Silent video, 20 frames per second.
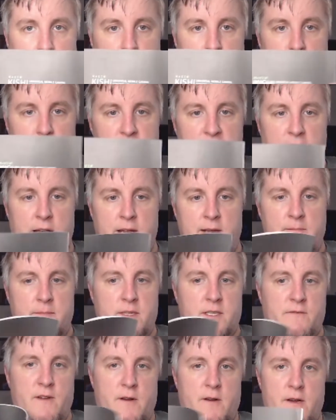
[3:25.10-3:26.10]
Okay,
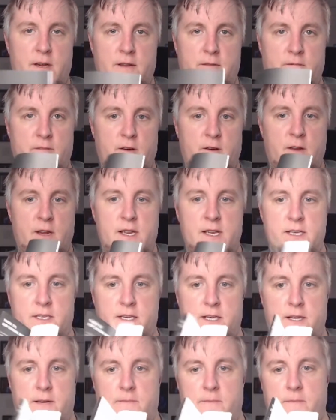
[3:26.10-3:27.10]
it's very, very
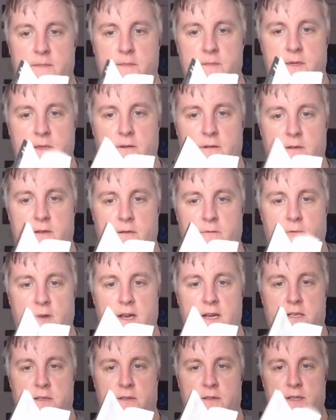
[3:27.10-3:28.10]
easy to read.
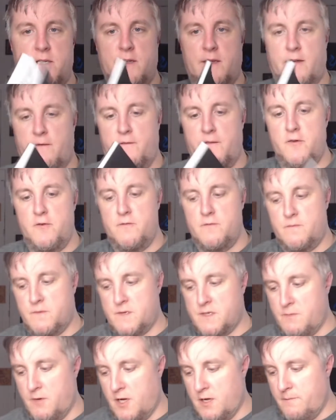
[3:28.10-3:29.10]
It's only like a few
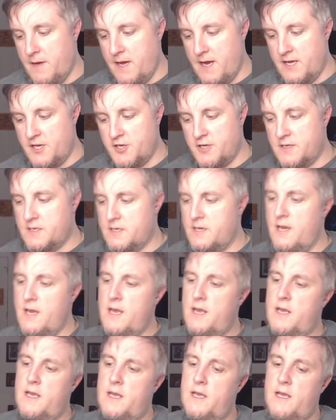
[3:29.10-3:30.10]
small pages,
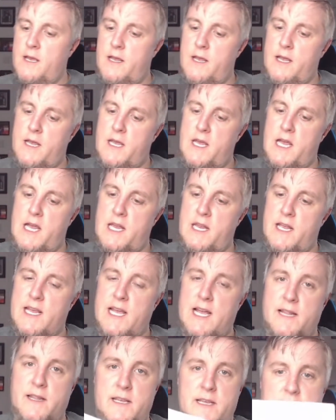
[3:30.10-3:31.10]
and they
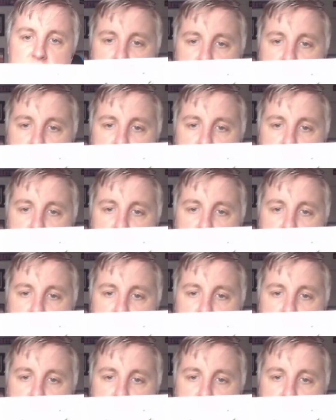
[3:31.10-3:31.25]
got these